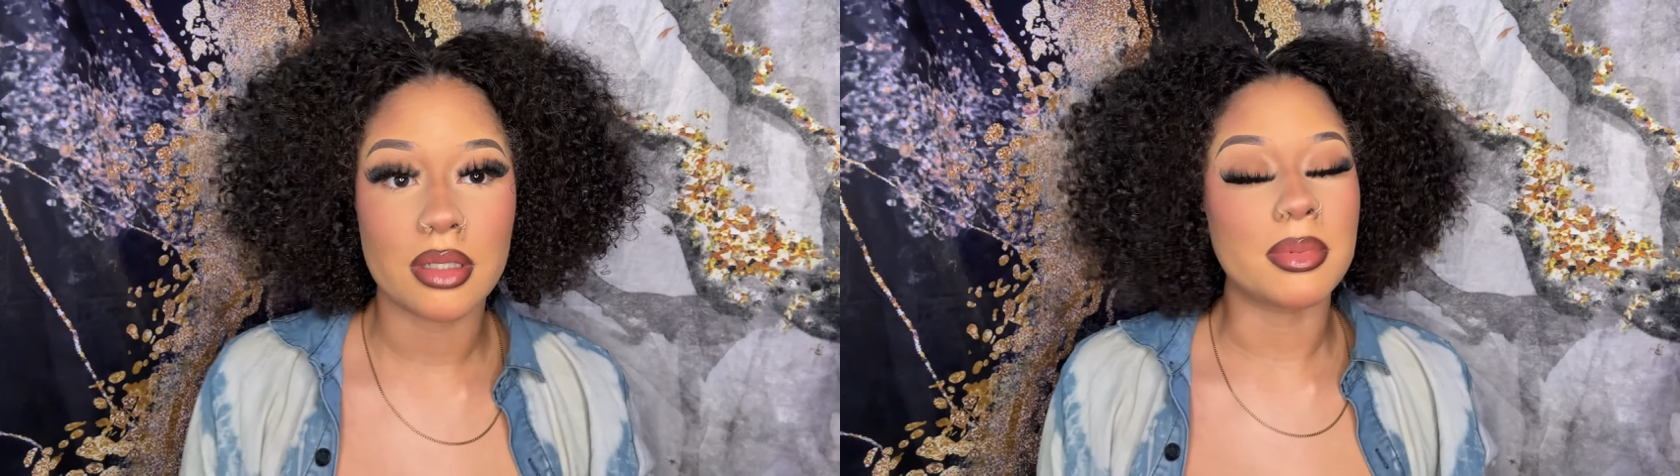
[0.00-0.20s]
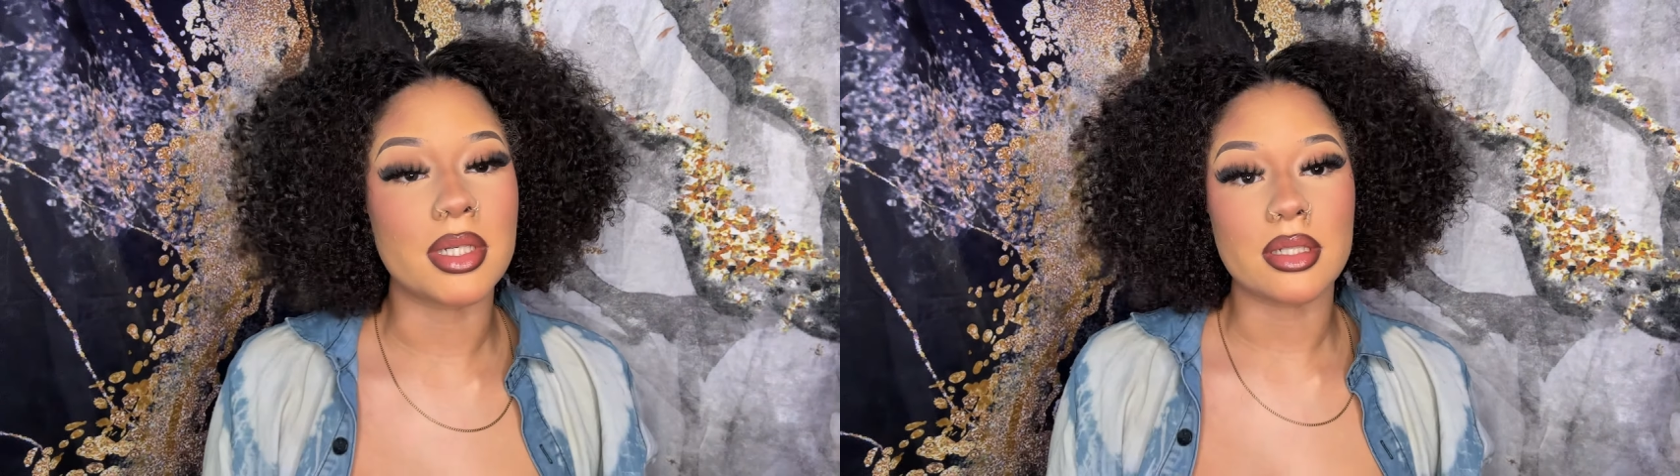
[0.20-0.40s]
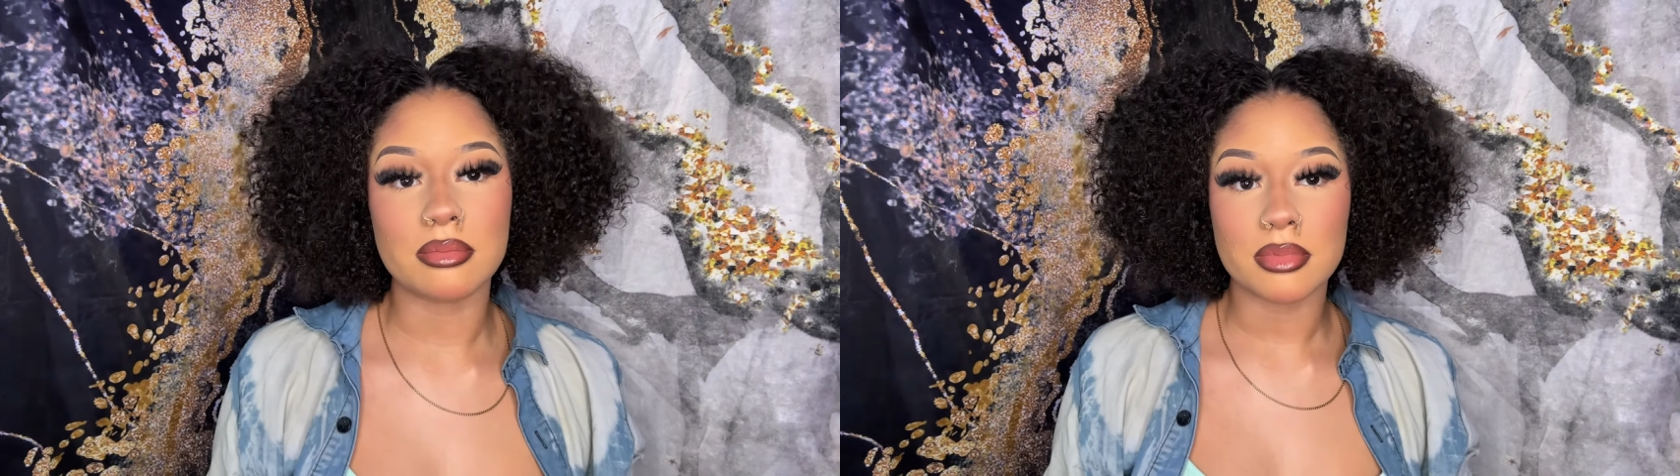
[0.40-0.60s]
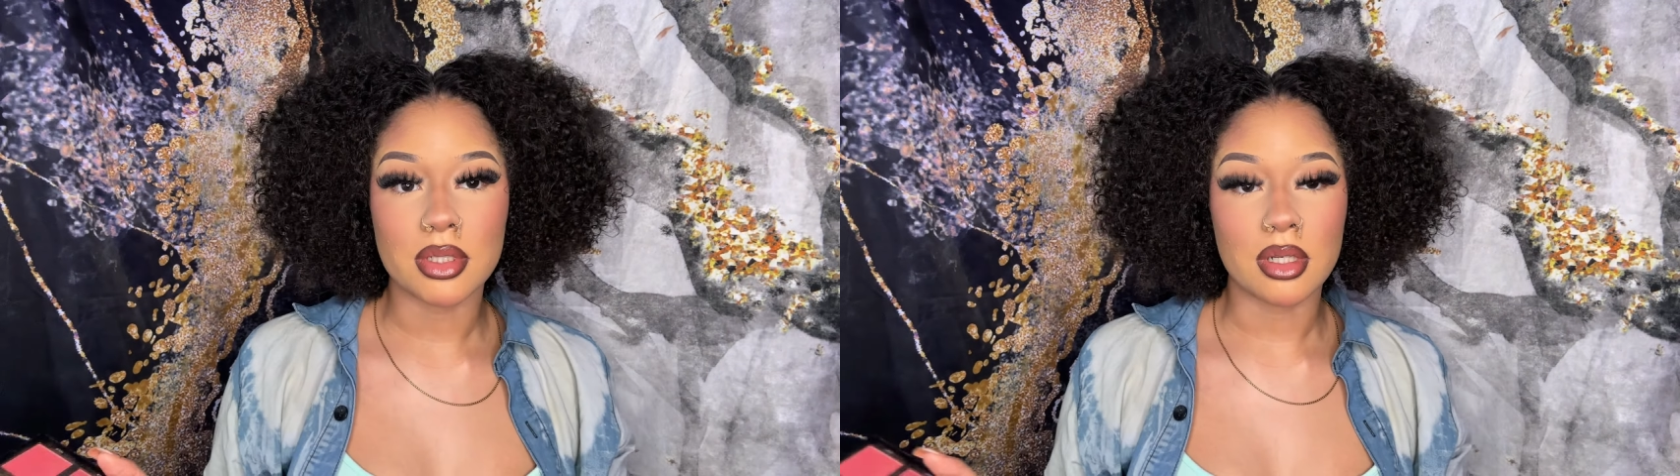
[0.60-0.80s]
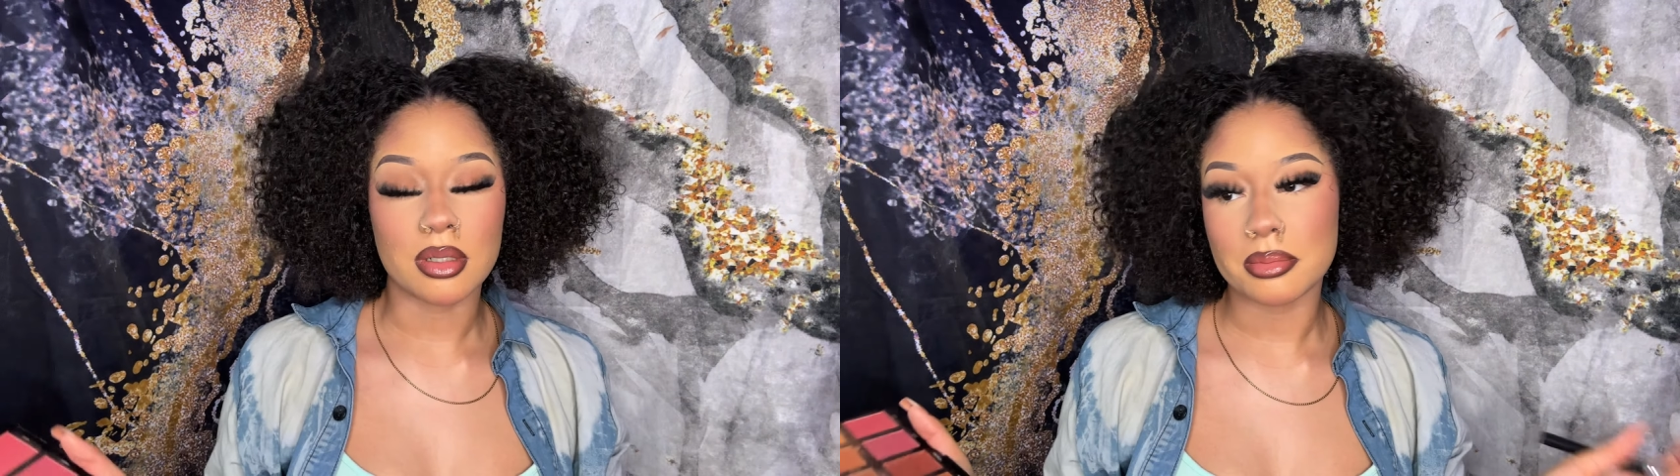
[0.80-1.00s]
but you
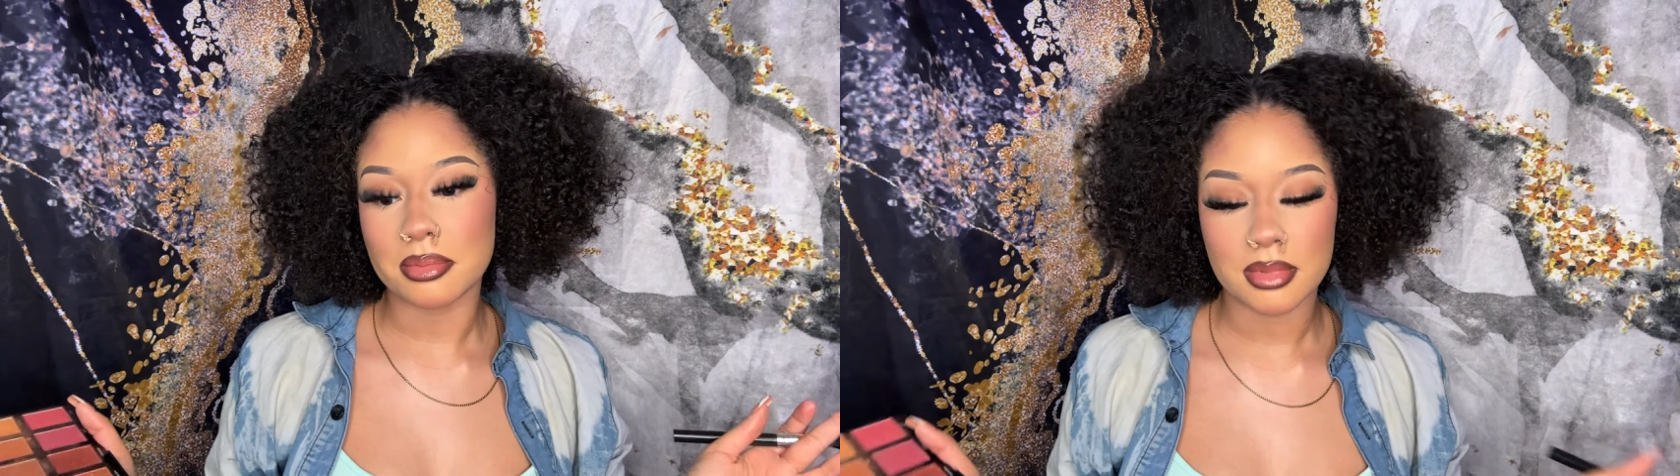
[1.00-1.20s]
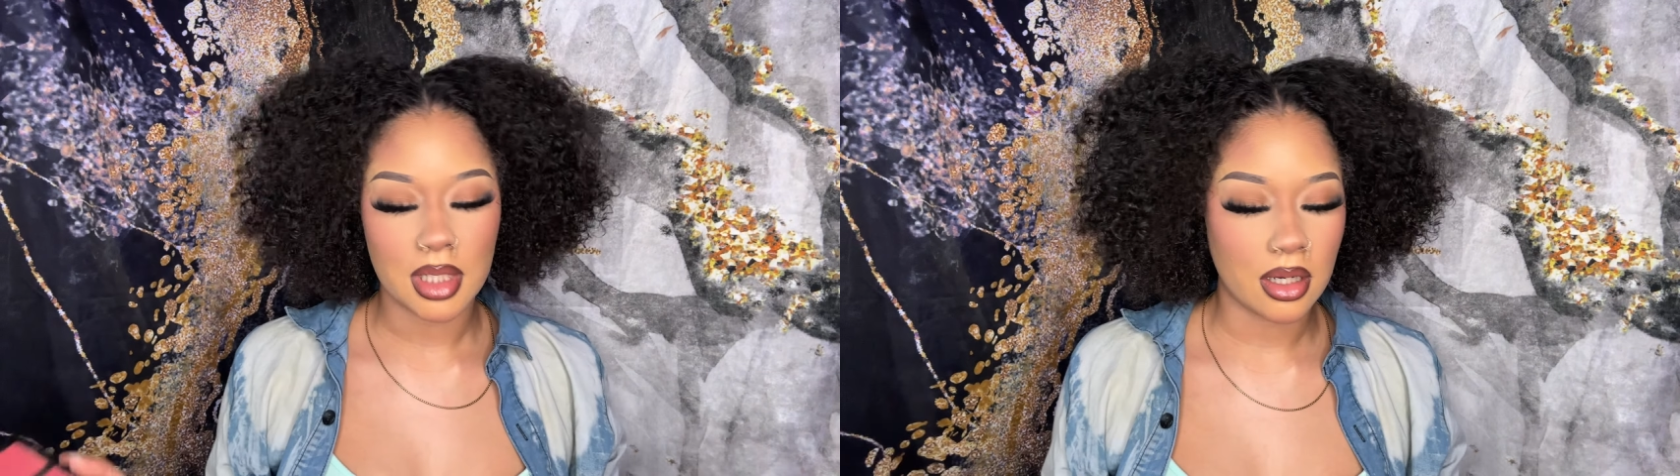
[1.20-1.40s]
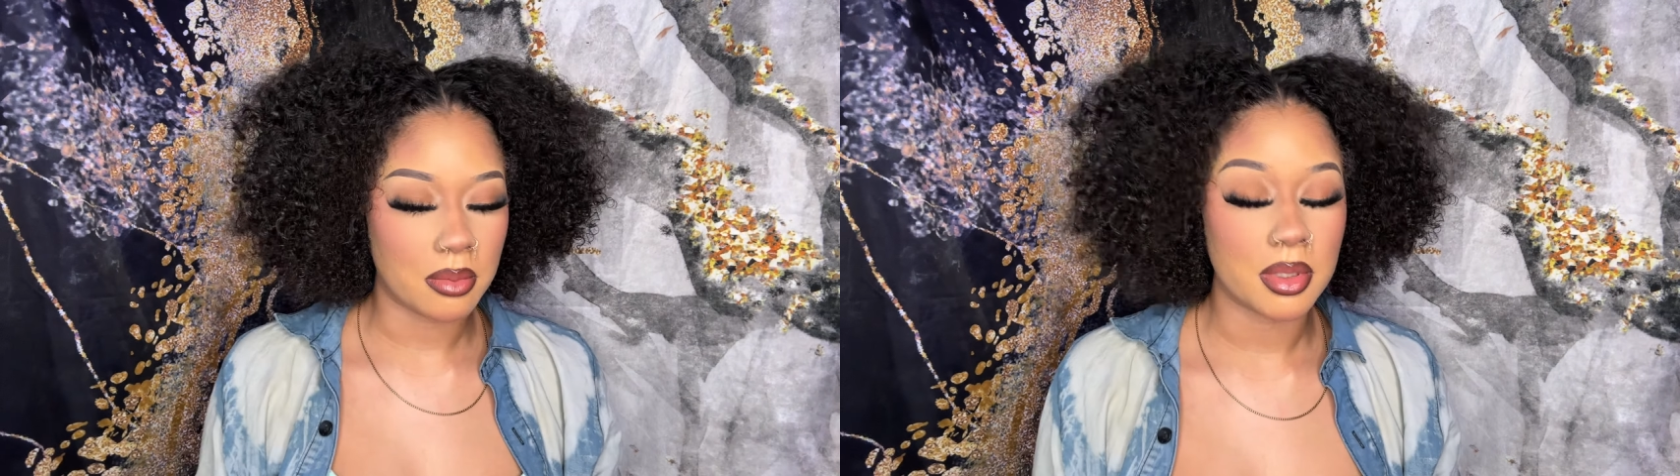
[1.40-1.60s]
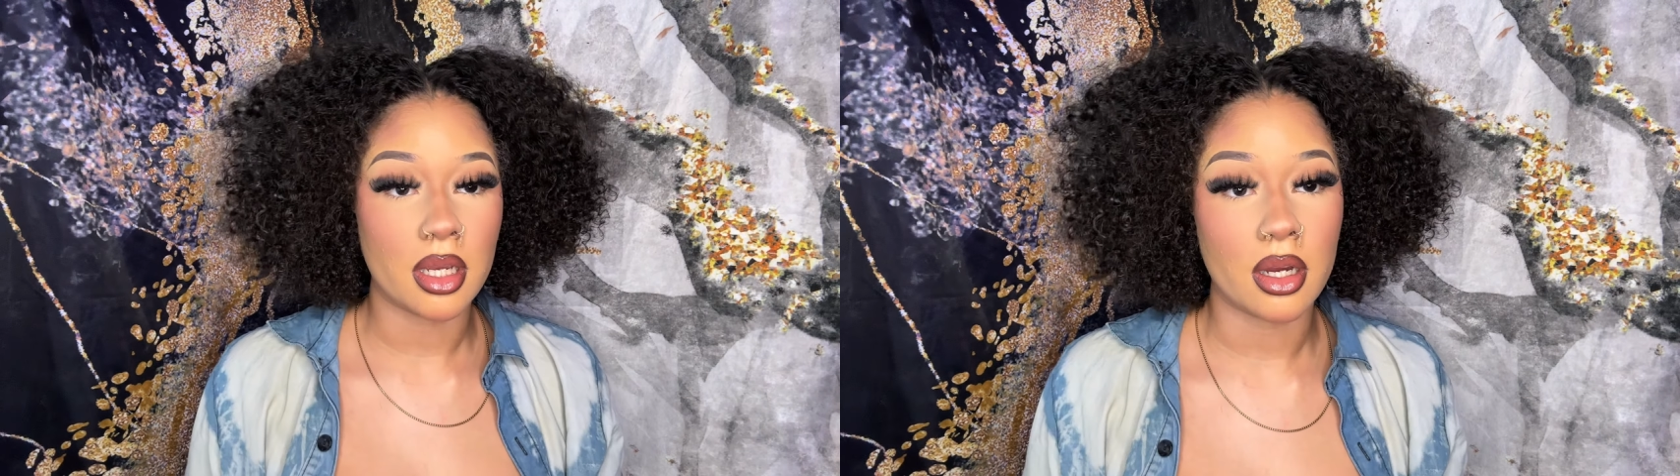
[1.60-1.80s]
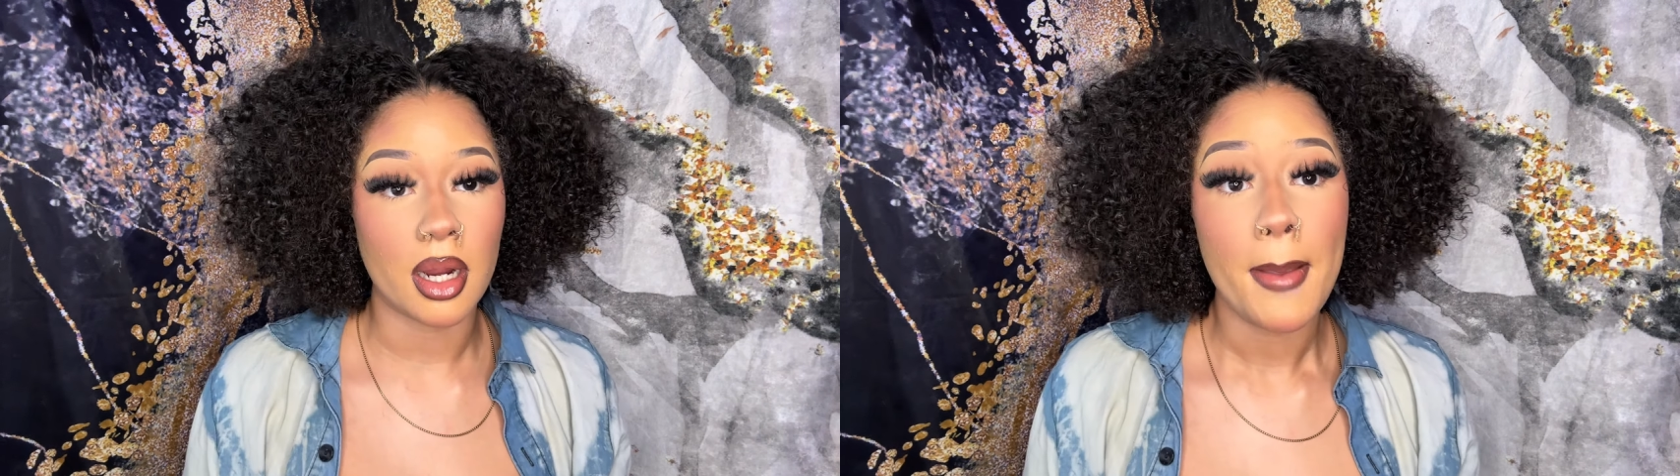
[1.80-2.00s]
know, they are what they
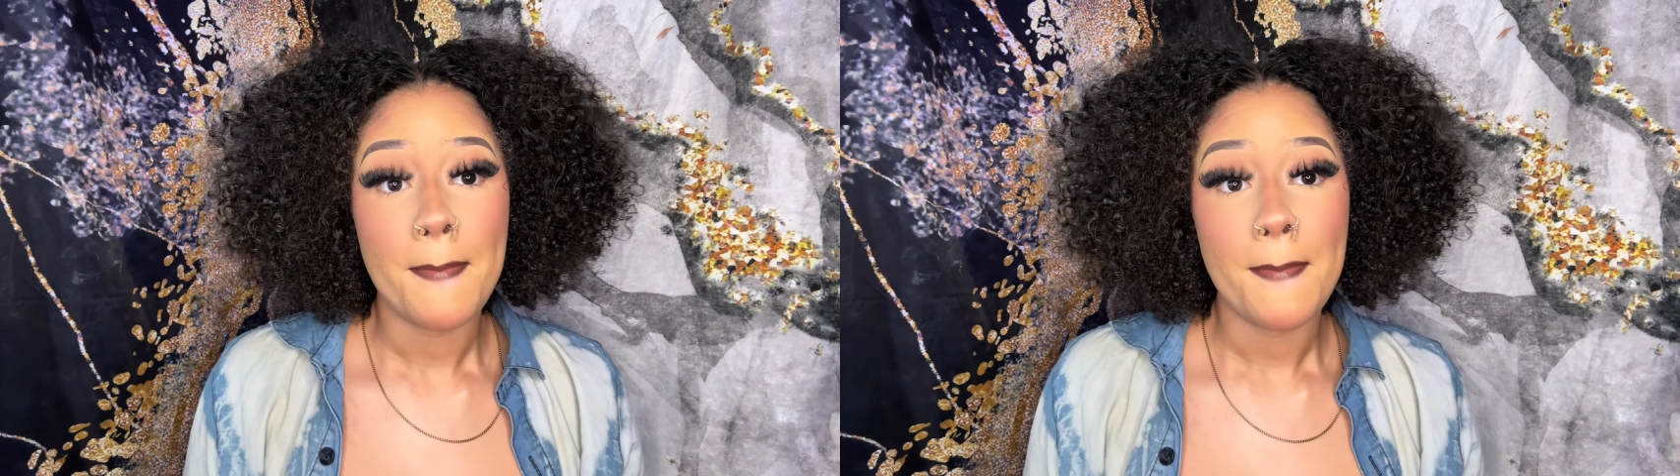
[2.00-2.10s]
are.